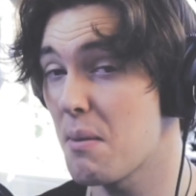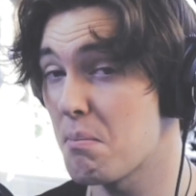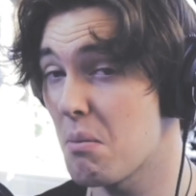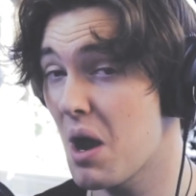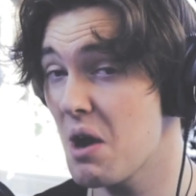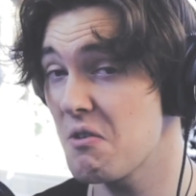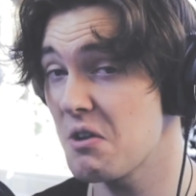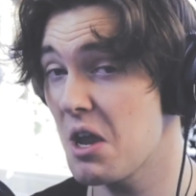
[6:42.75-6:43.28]
I
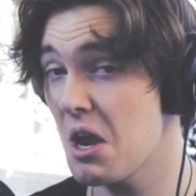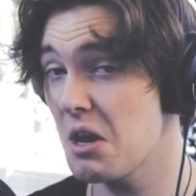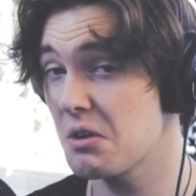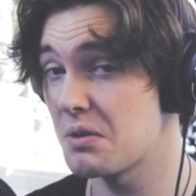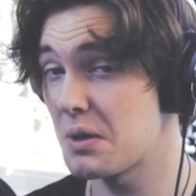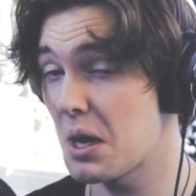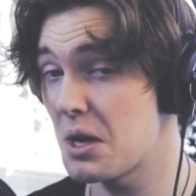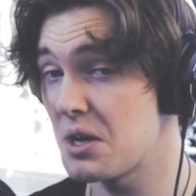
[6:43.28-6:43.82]
might react
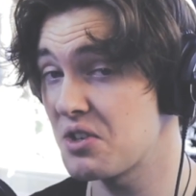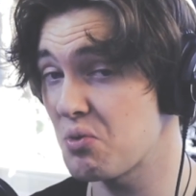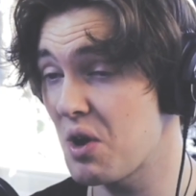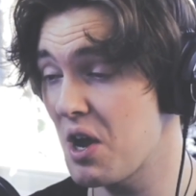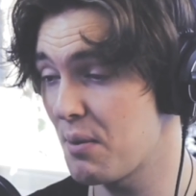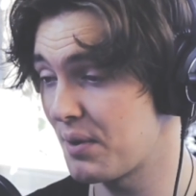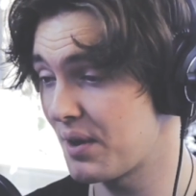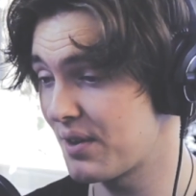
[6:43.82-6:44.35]
to that as
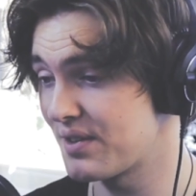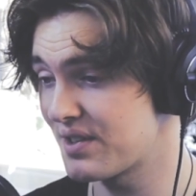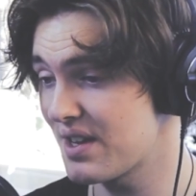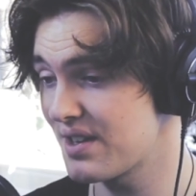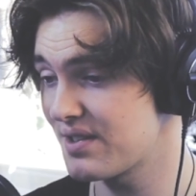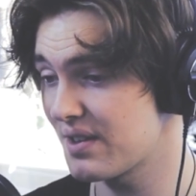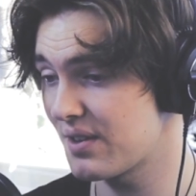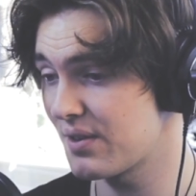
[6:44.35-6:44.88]
well, because
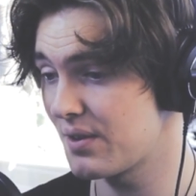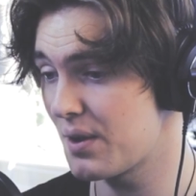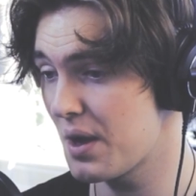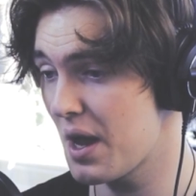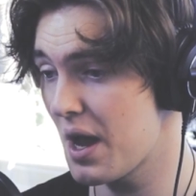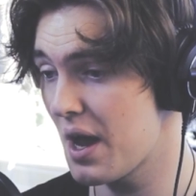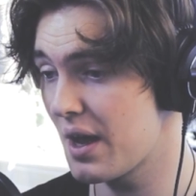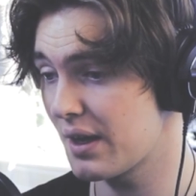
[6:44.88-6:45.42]
that's a good
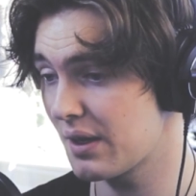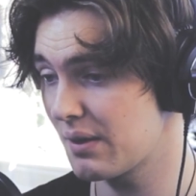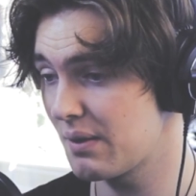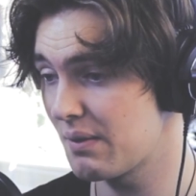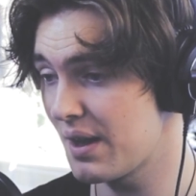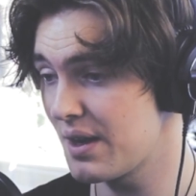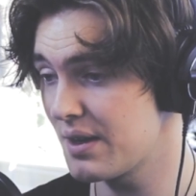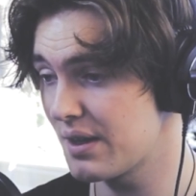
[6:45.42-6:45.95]
uh,
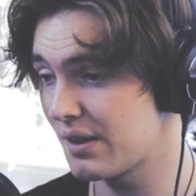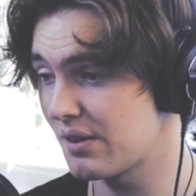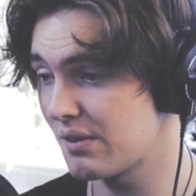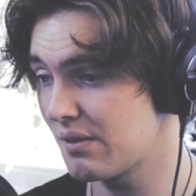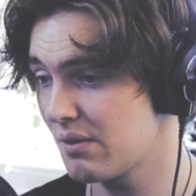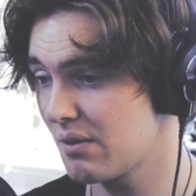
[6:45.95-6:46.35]
ending.